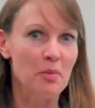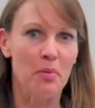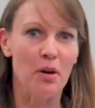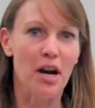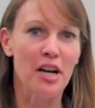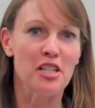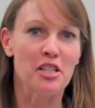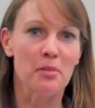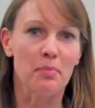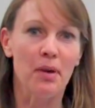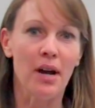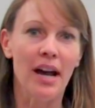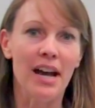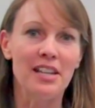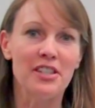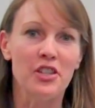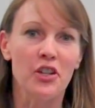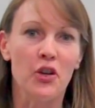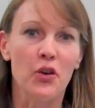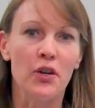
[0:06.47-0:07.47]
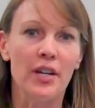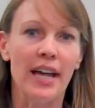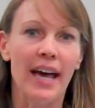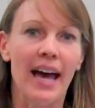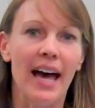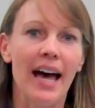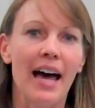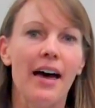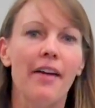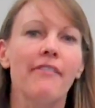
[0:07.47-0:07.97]
surprise, surprise, they're going to
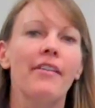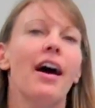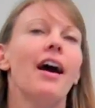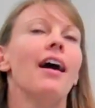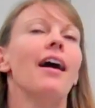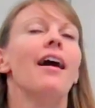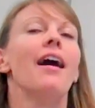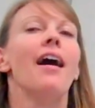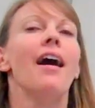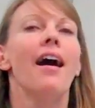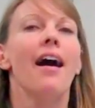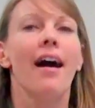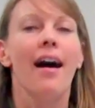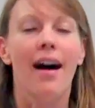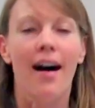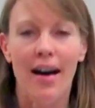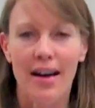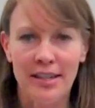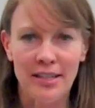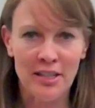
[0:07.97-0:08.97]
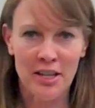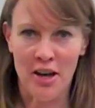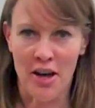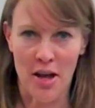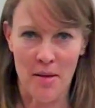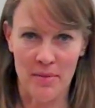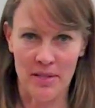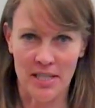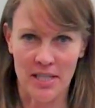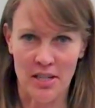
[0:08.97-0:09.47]
have
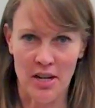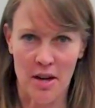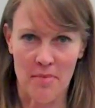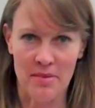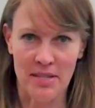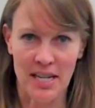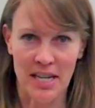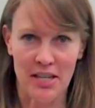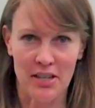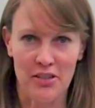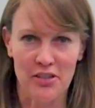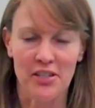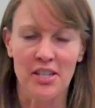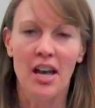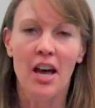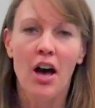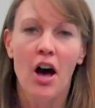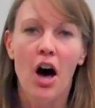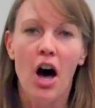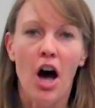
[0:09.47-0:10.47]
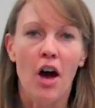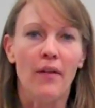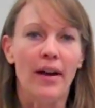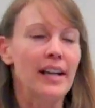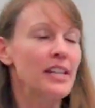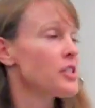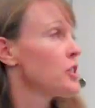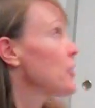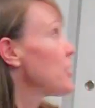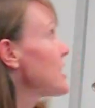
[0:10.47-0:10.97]
uncommon denominators. All
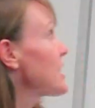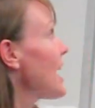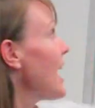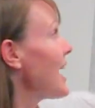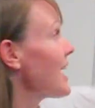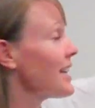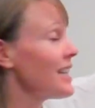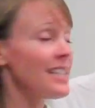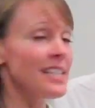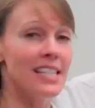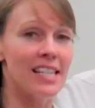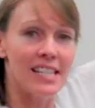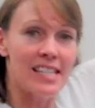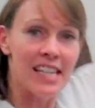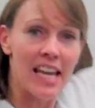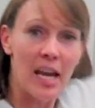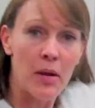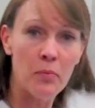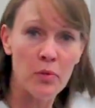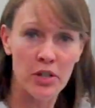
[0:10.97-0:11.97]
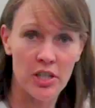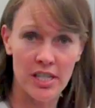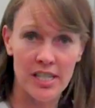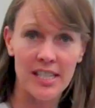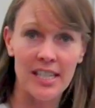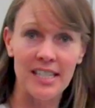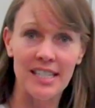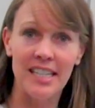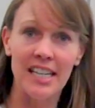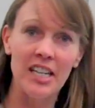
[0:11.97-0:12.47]
right, so the title is the same. We're
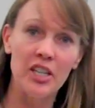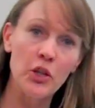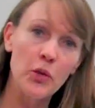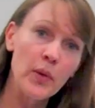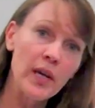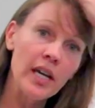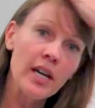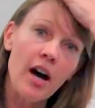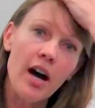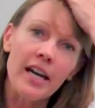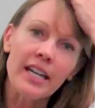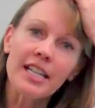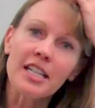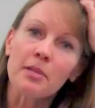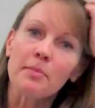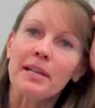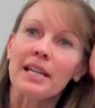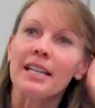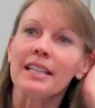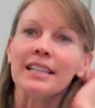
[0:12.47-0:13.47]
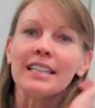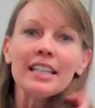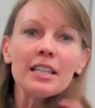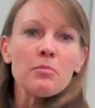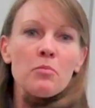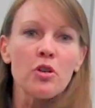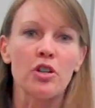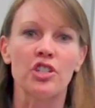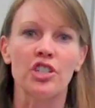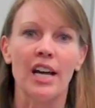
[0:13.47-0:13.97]
just continuing on. It'll be a
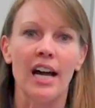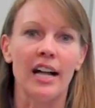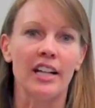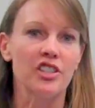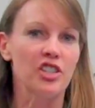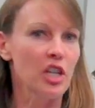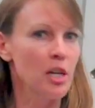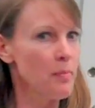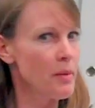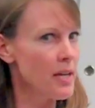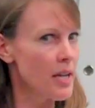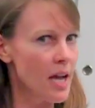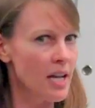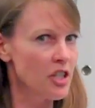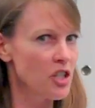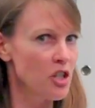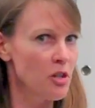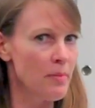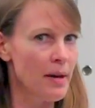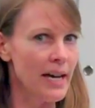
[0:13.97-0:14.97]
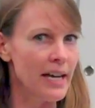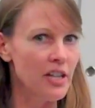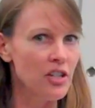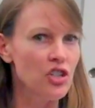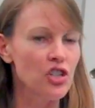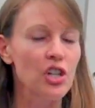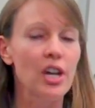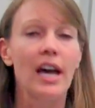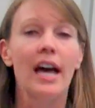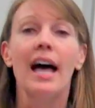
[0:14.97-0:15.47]
little more challenging, but not too
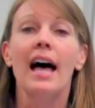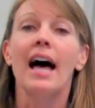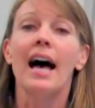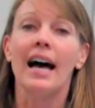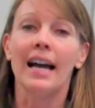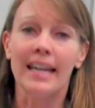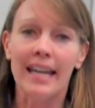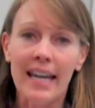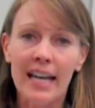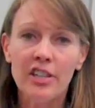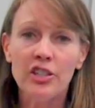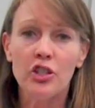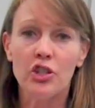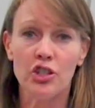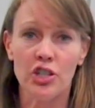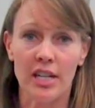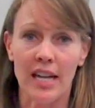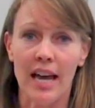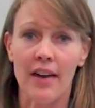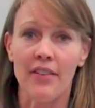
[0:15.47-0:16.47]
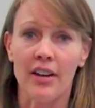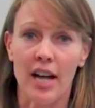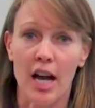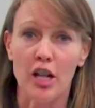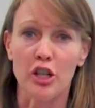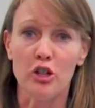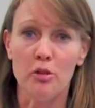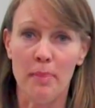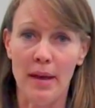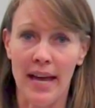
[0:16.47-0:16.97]
much. Again, you should have a
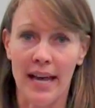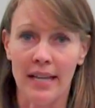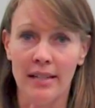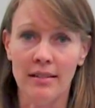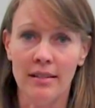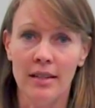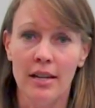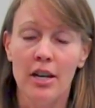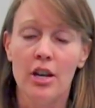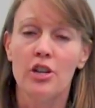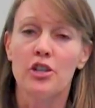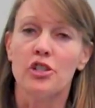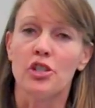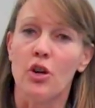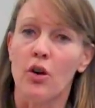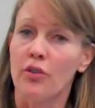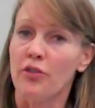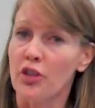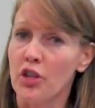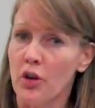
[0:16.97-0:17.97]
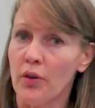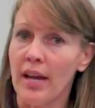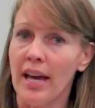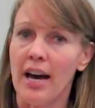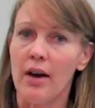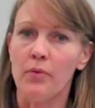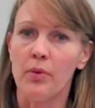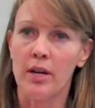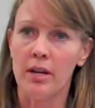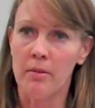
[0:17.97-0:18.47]
colored pen. So if you don't
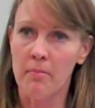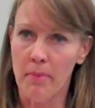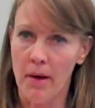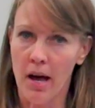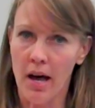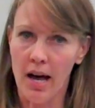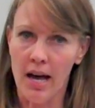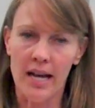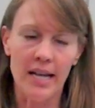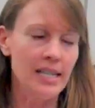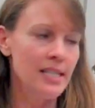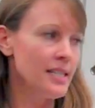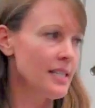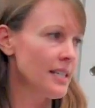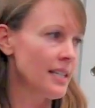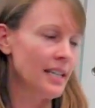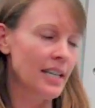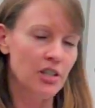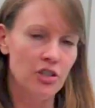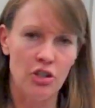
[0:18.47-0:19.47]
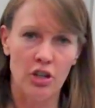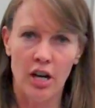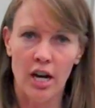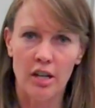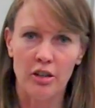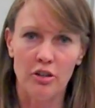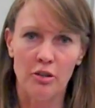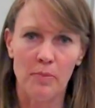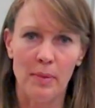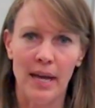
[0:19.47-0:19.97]
have one, pause, get your
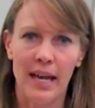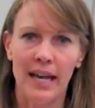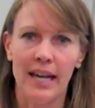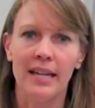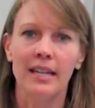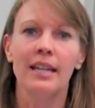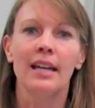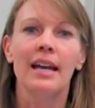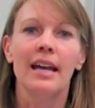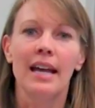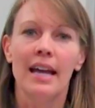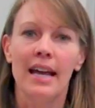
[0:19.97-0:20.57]
colored pen,